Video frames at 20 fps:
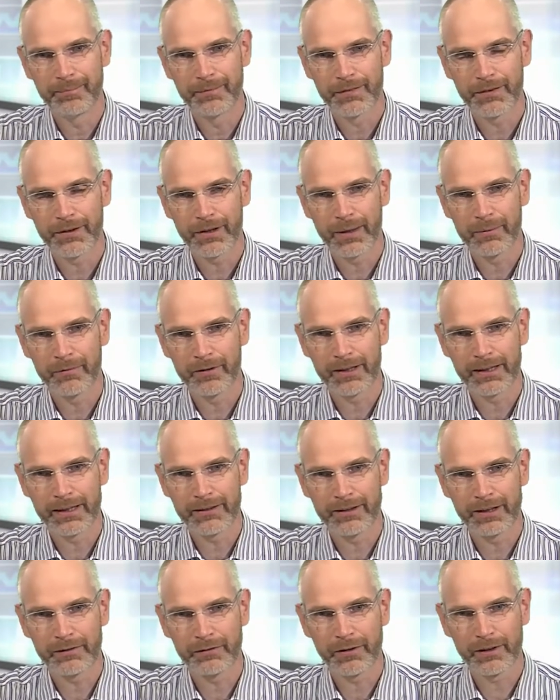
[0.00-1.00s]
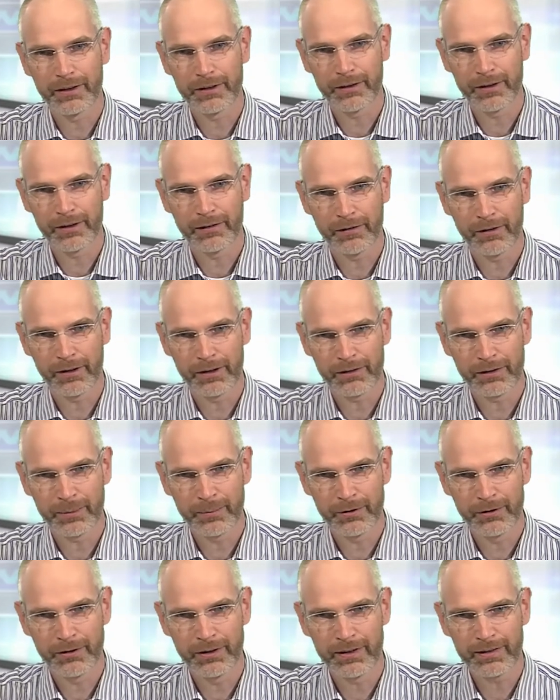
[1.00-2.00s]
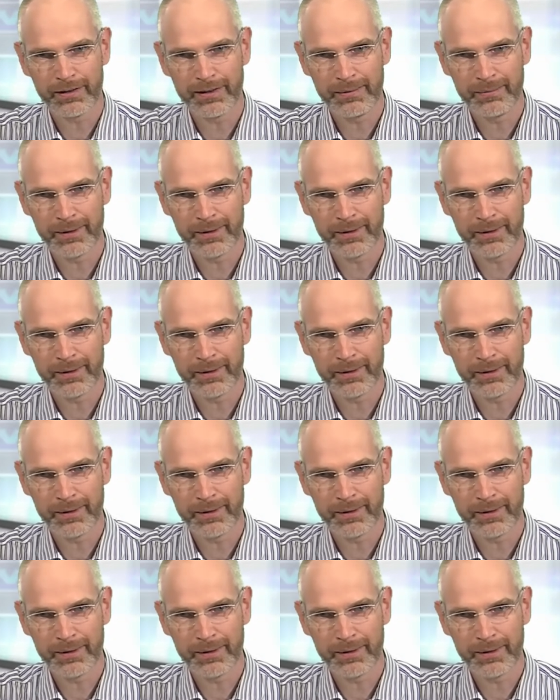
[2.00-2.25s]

So I'm very grateful for this opportunity.